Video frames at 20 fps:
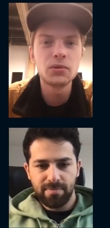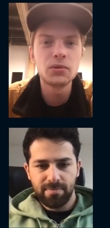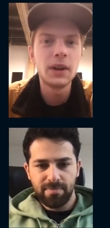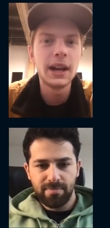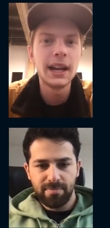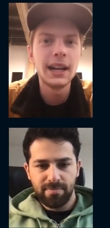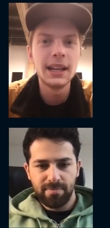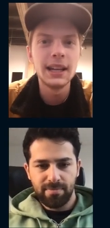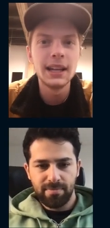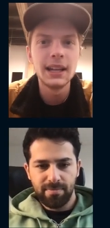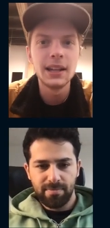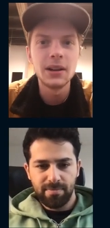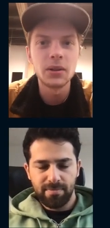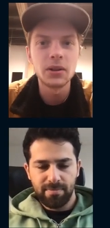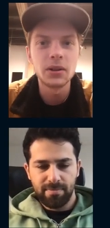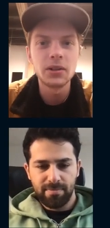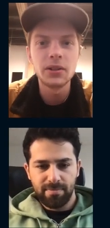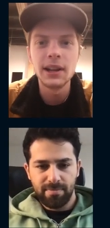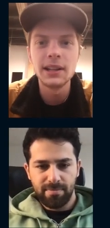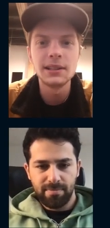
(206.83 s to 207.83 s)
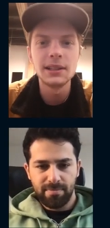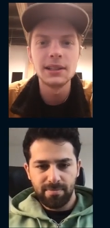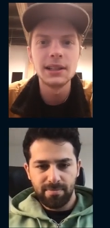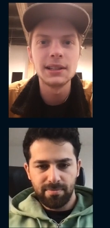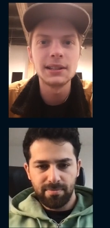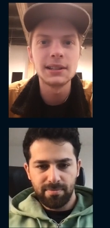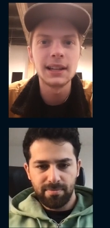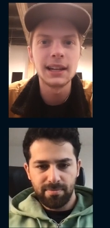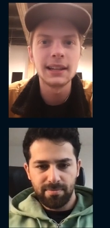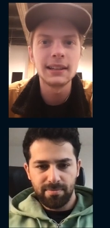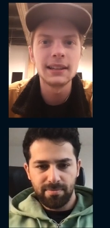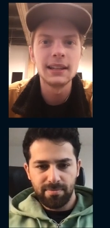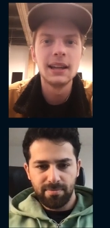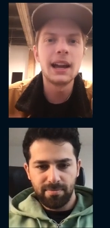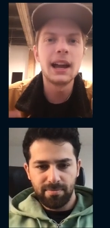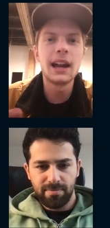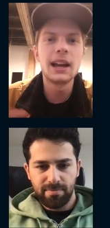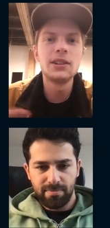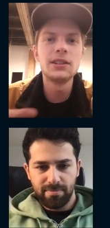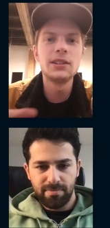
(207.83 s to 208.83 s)
Speaker 1: rated or Craigslist, like
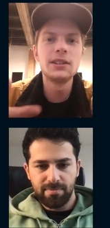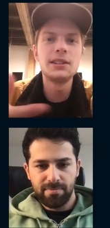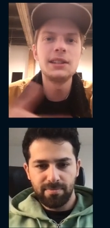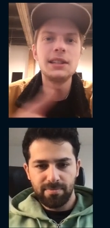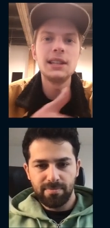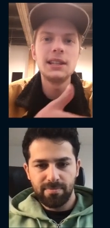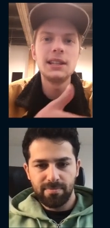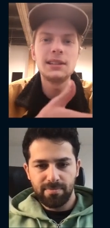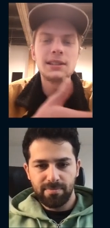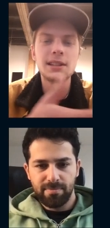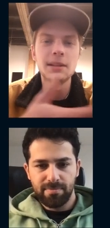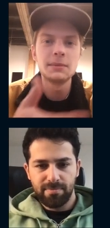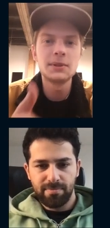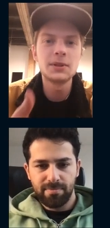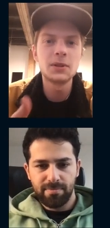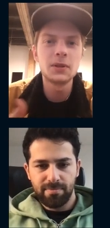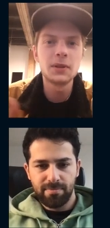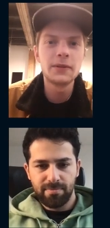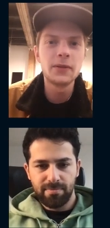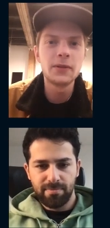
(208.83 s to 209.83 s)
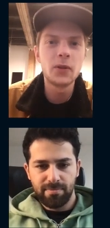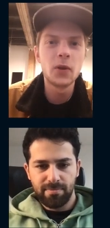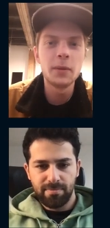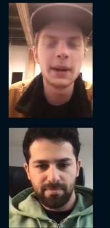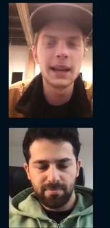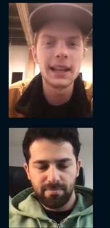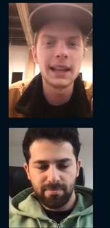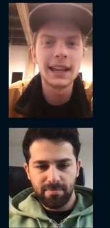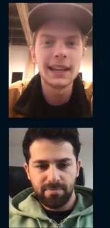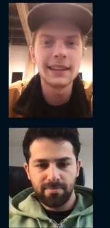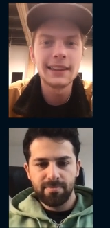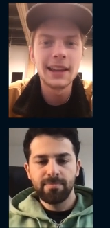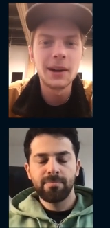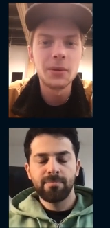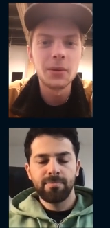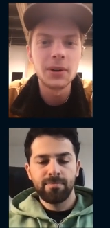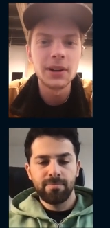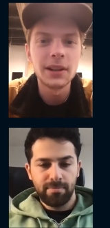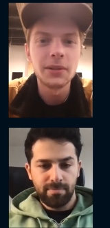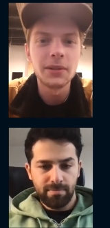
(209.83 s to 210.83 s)
I could see some sort of format like that
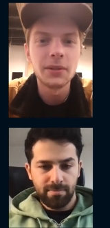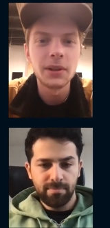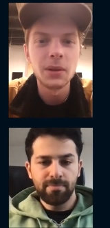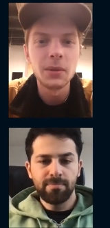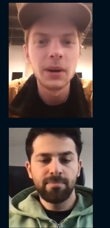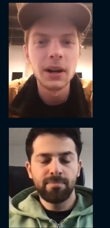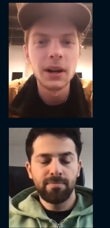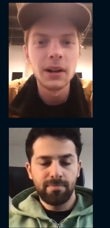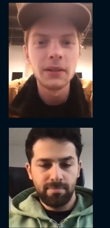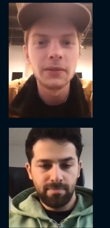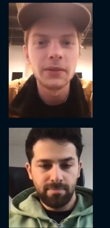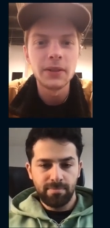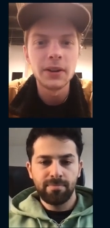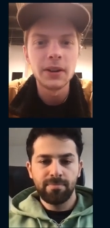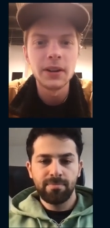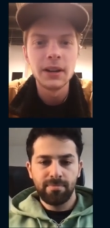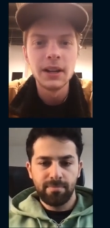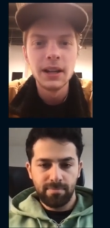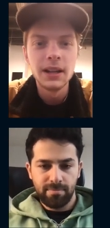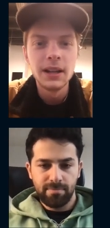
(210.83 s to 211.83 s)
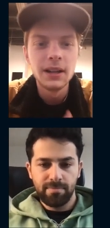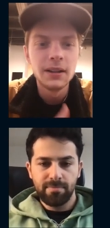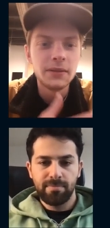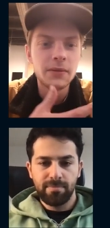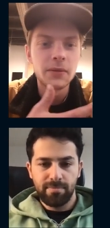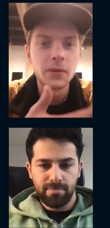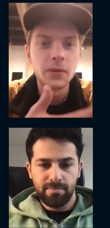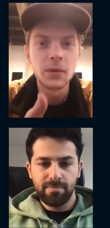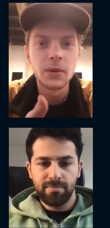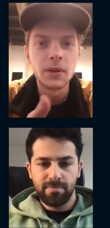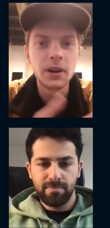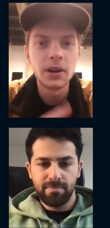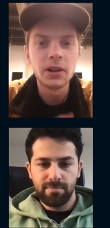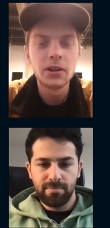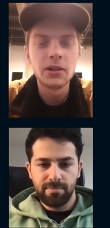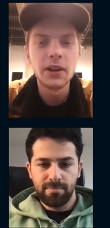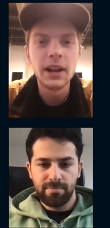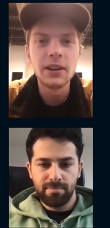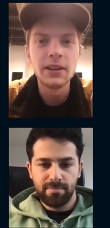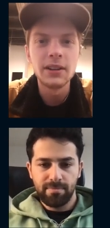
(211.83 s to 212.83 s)
working really well for a
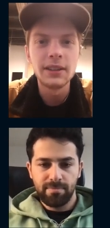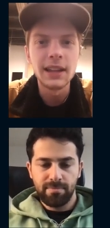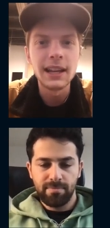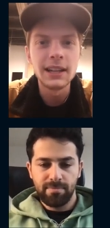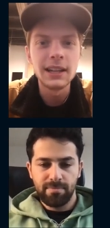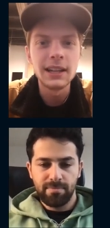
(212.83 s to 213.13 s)
creator in that